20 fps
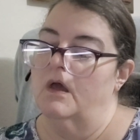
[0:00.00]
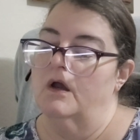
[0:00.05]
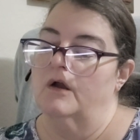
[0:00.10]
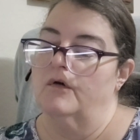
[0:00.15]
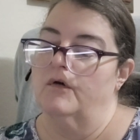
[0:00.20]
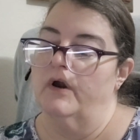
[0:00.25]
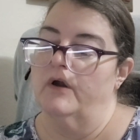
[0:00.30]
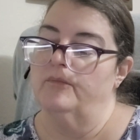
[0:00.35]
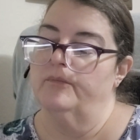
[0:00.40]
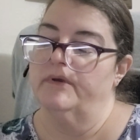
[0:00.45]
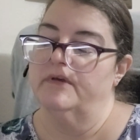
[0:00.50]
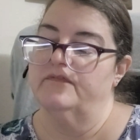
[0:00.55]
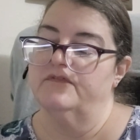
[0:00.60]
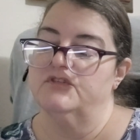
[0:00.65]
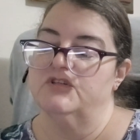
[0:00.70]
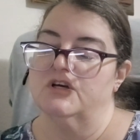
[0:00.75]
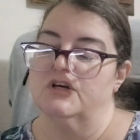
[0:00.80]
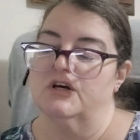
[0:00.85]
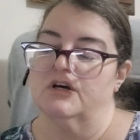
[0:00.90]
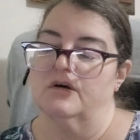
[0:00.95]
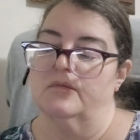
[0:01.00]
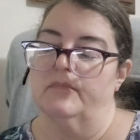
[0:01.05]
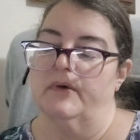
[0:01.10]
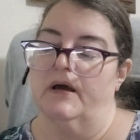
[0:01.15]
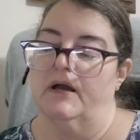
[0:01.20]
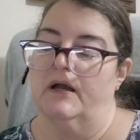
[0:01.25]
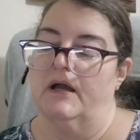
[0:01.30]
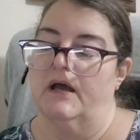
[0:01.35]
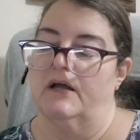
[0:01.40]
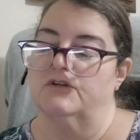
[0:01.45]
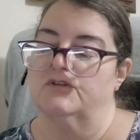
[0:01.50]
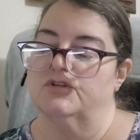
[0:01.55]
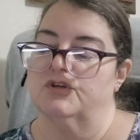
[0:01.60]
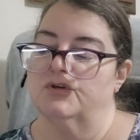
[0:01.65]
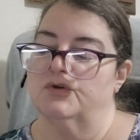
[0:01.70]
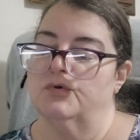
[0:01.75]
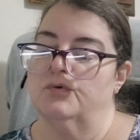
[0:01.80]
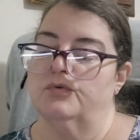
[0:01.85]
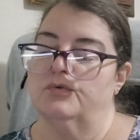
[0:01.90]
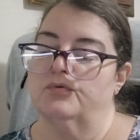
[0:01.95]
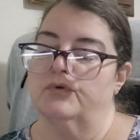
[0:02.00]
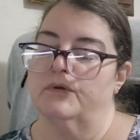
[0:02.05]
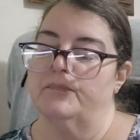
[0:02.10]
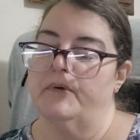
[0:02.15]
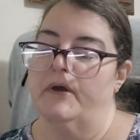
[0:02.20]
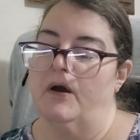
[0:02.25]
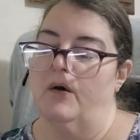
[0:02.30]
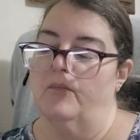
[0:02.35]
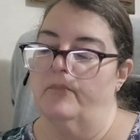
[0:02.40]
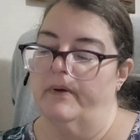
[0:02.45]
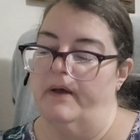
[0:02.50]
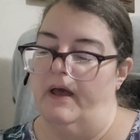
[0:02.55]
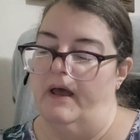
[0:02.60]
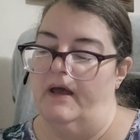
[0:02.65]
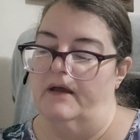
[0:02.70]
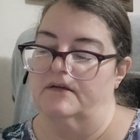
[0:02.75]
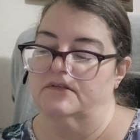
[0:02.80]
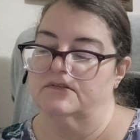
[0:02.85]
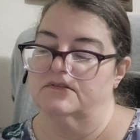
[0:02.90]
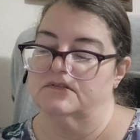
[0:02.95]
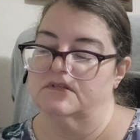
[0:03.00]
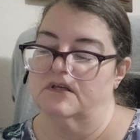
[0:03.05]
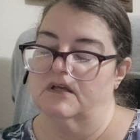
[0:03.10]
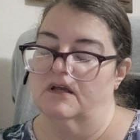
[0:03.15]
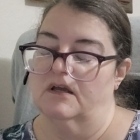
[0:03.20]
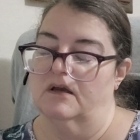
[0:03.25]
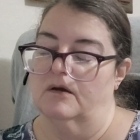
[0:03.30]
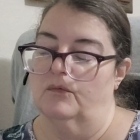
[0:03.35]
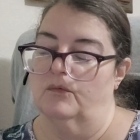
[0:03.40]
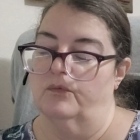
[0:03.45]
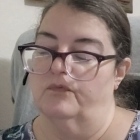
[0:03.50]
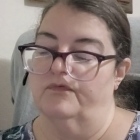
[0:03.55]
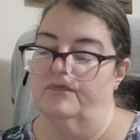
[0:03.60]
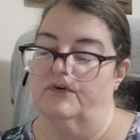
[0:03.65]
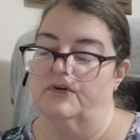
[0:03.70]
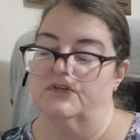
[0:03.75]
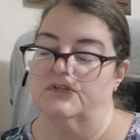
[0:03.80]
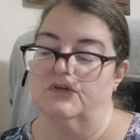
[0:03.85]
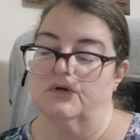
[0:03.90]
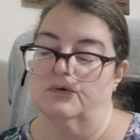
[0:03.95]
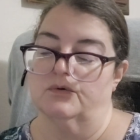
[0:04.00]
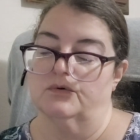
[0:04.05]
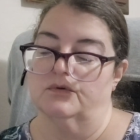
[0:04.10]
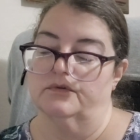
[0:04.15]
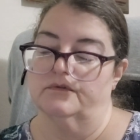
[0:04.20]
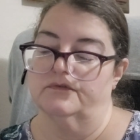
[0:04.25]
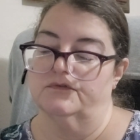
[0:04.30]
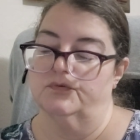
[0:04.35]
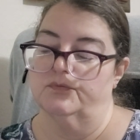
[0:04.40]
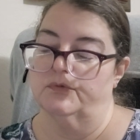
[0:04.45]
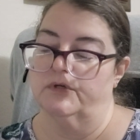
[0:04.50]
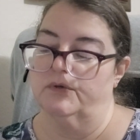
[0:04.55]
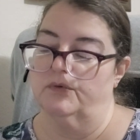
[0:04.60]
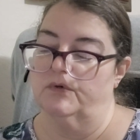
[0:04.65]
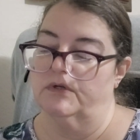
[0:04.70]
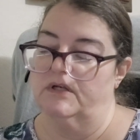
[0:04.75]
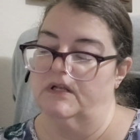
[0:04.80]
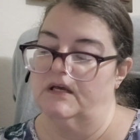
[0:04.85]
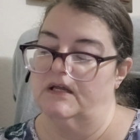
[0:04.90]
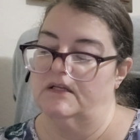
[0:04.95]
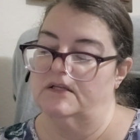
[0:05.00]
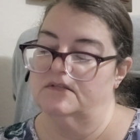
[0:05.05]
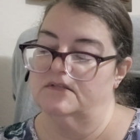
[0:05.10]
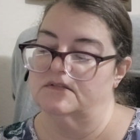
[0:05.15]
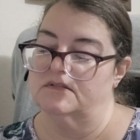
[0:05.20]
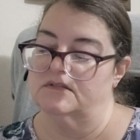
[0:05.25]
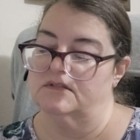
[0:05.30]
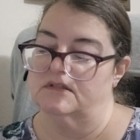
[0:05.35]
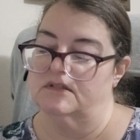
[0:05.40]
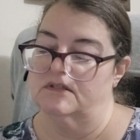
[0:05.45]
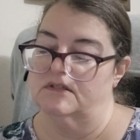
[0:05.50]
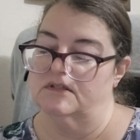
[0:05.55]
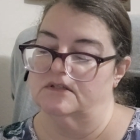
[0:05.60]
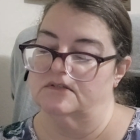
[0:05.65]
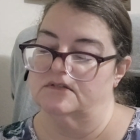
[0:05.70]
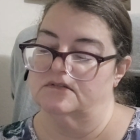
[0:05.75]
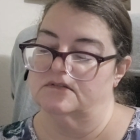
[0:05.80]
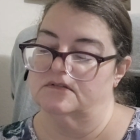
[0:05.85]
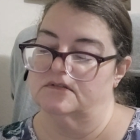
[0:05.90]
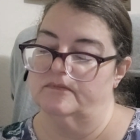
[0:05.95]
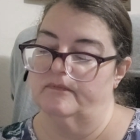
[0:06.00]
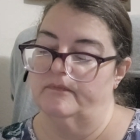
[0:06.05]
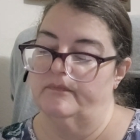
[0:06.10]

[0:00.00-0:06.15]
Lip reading: Ground beef chub, I got 2 3-pound packs for a total of $21.96.